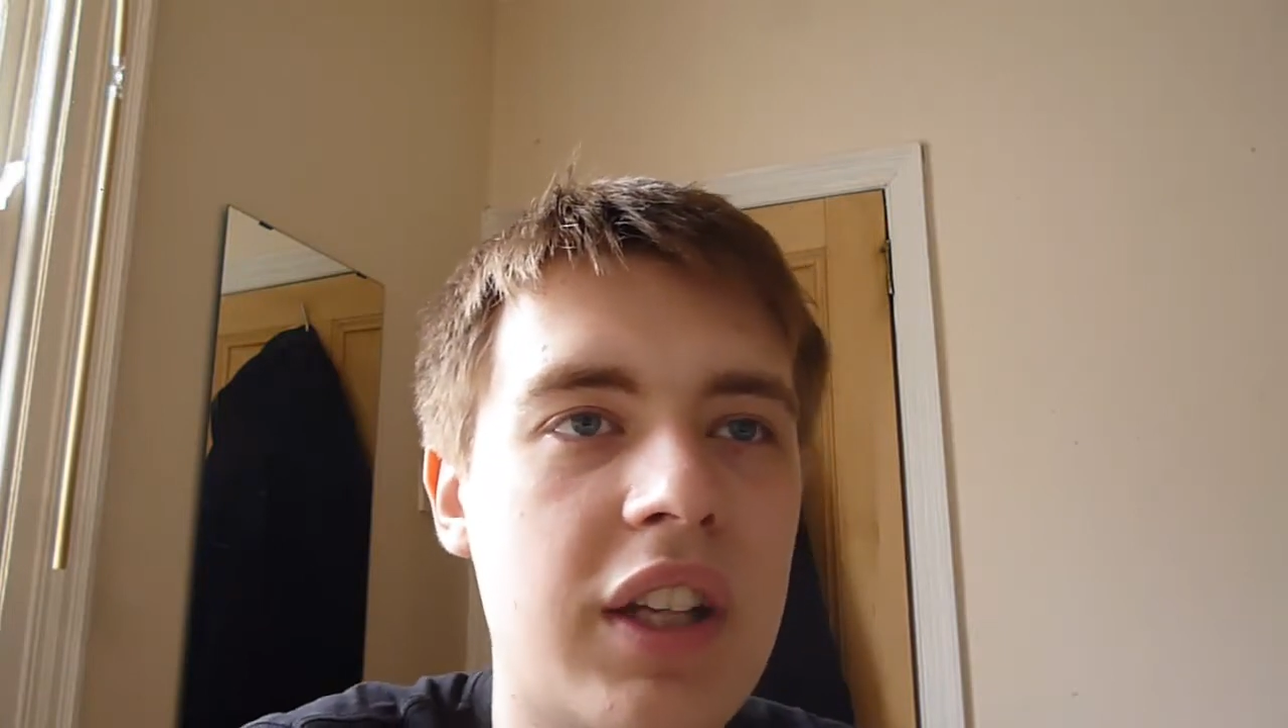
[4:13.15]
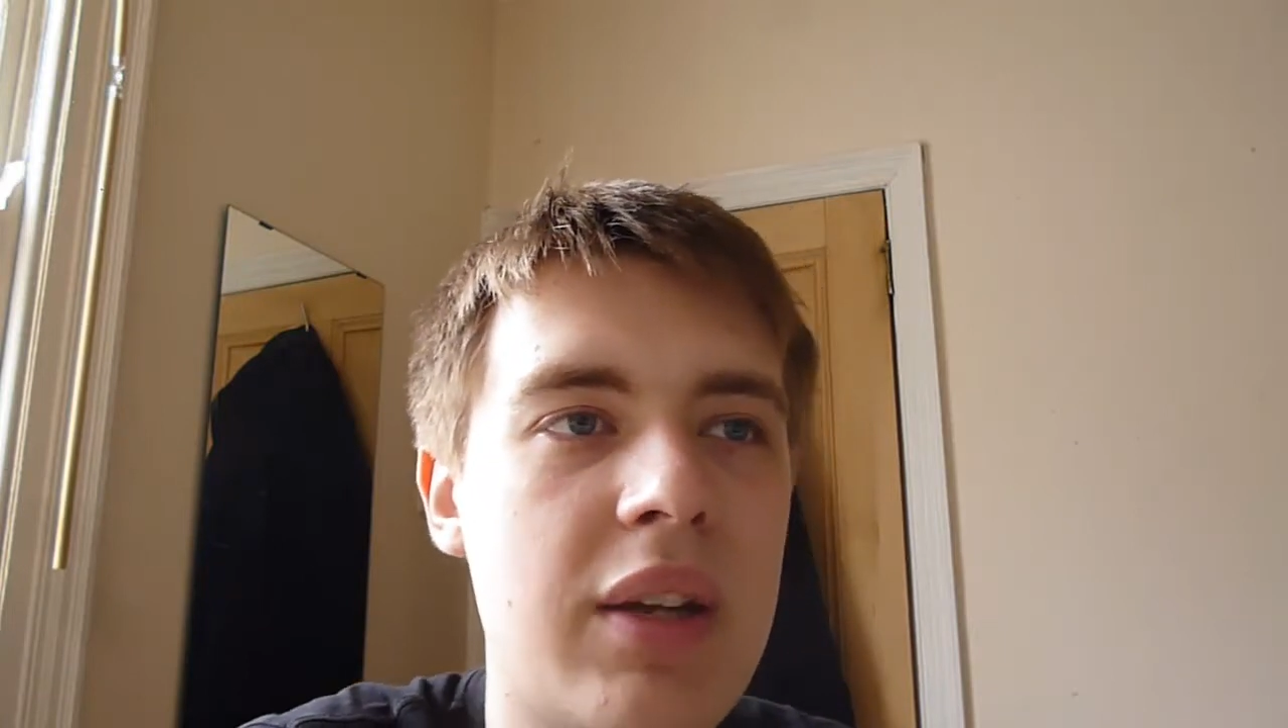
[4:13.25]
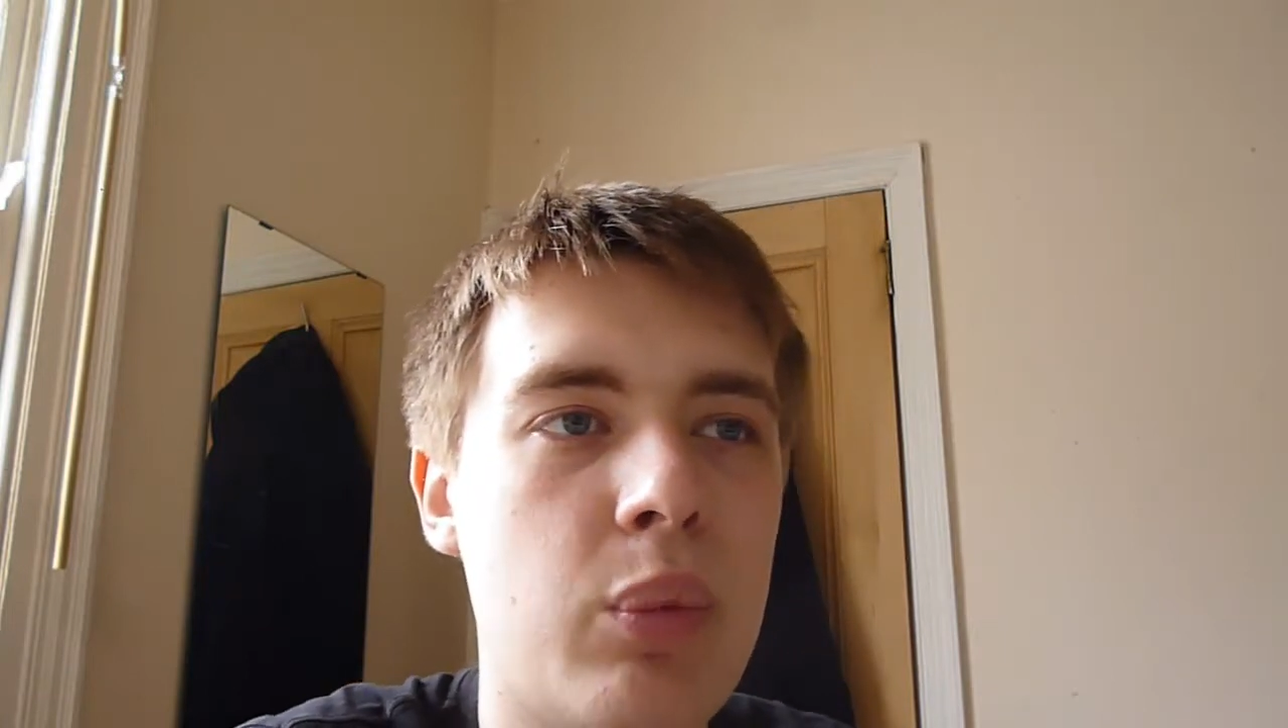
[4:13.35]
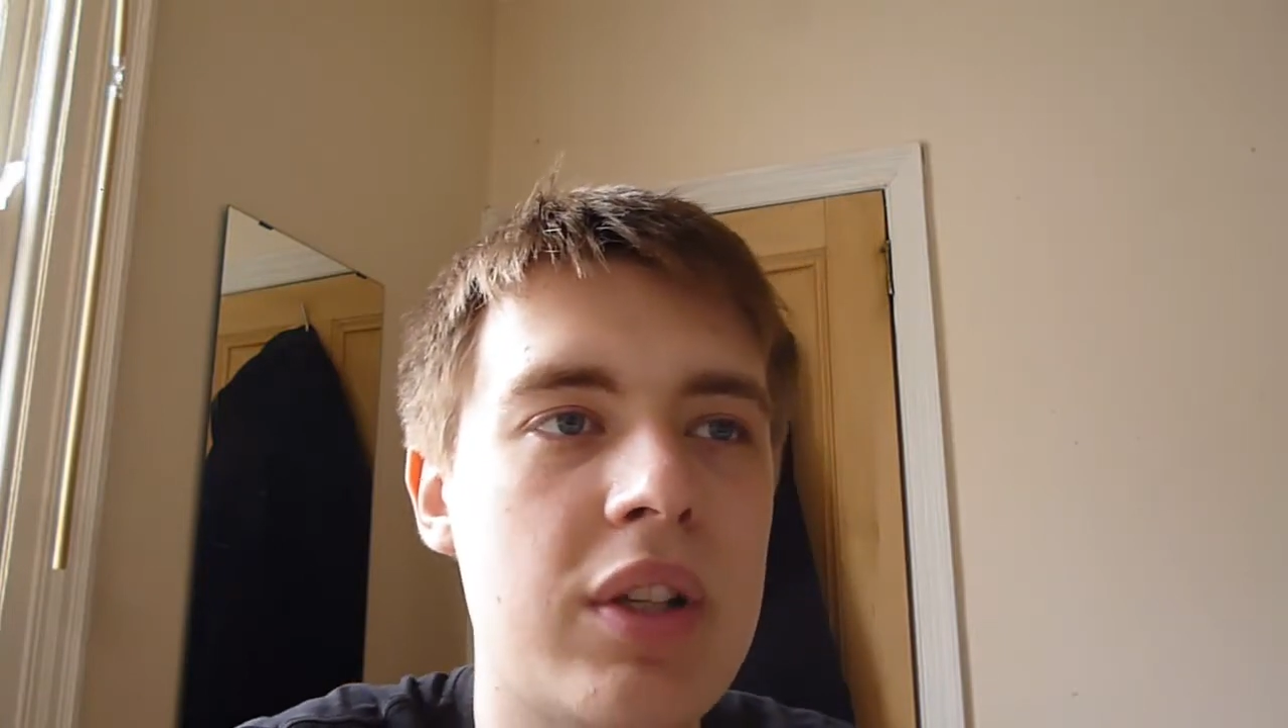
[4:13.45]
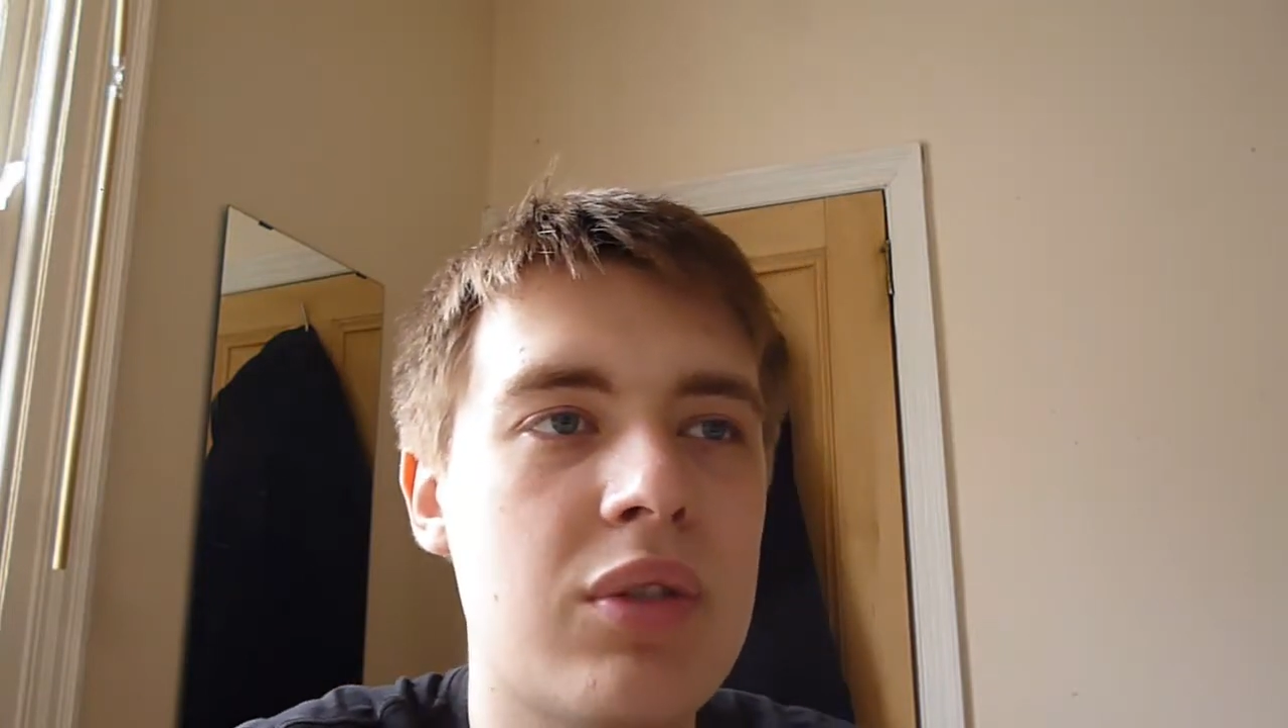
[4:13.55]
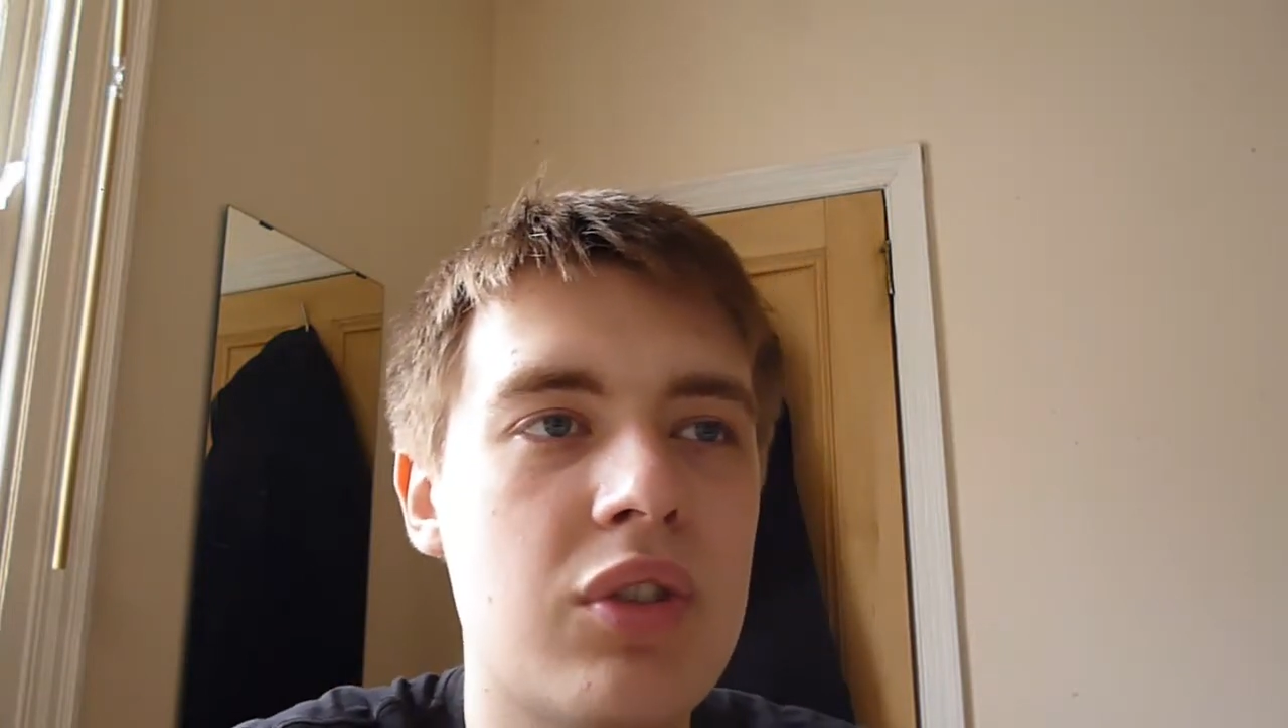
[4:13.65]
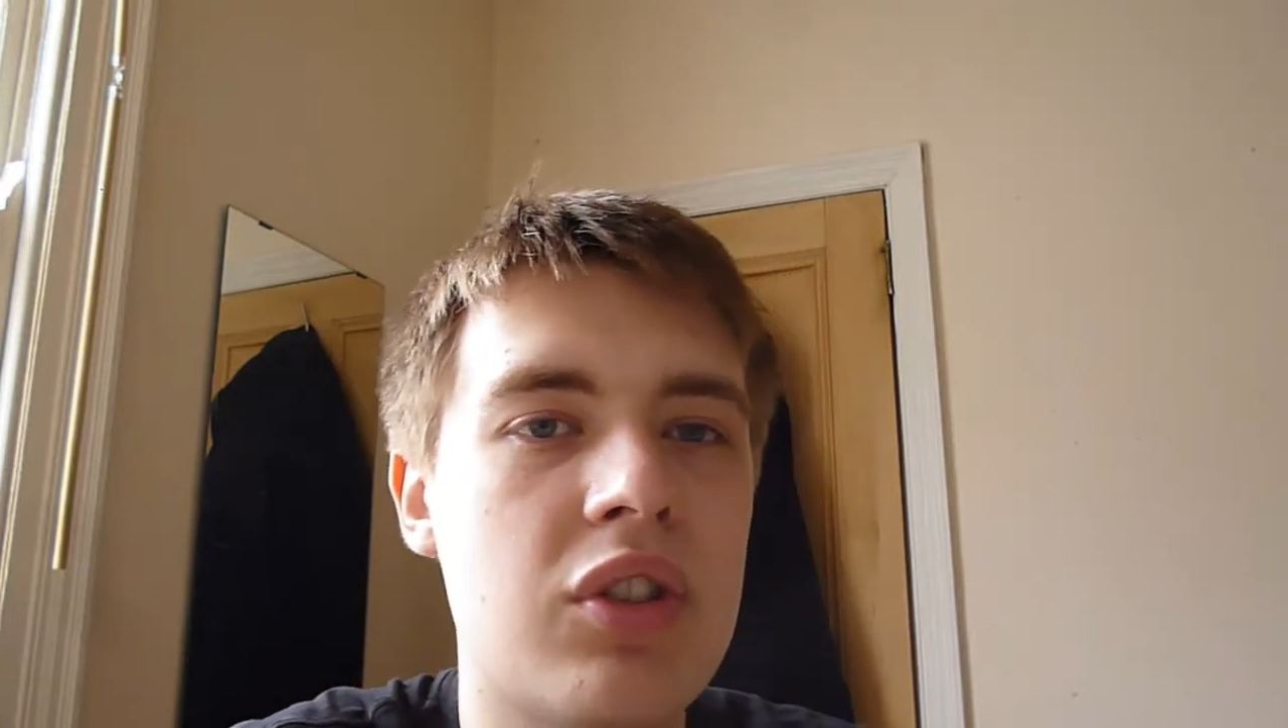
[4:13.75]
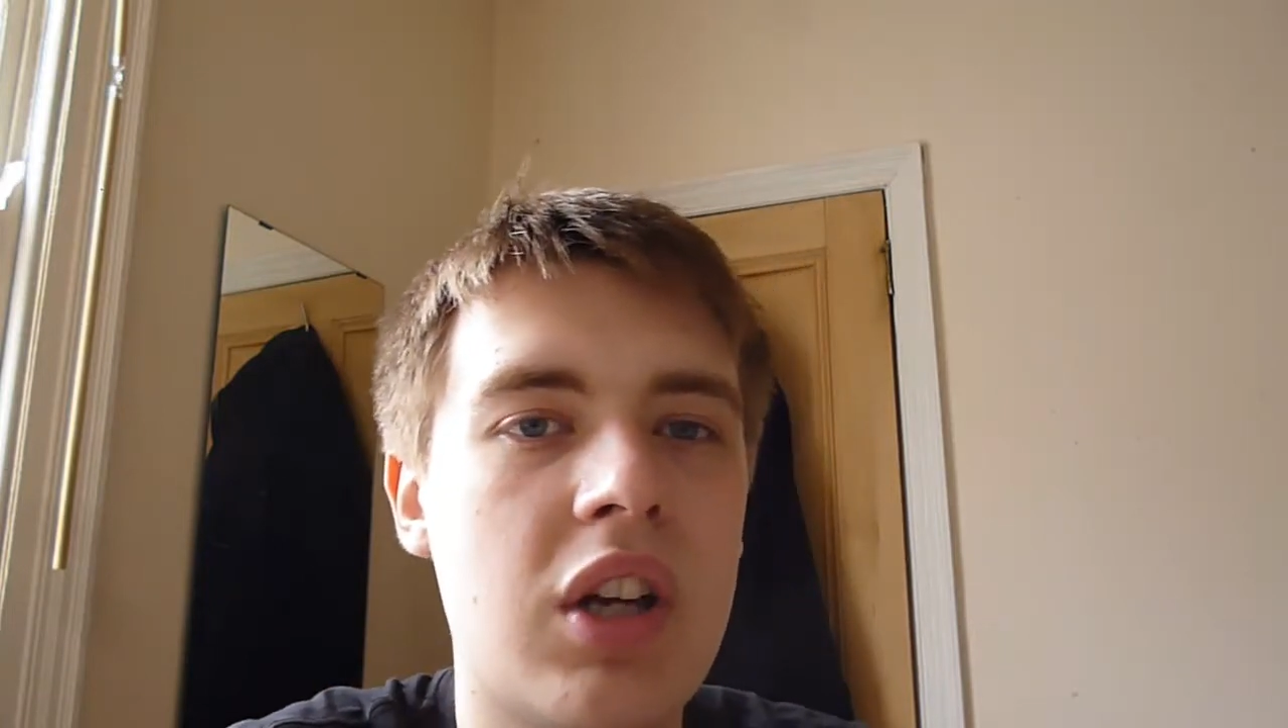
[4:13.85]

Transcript: like whittle you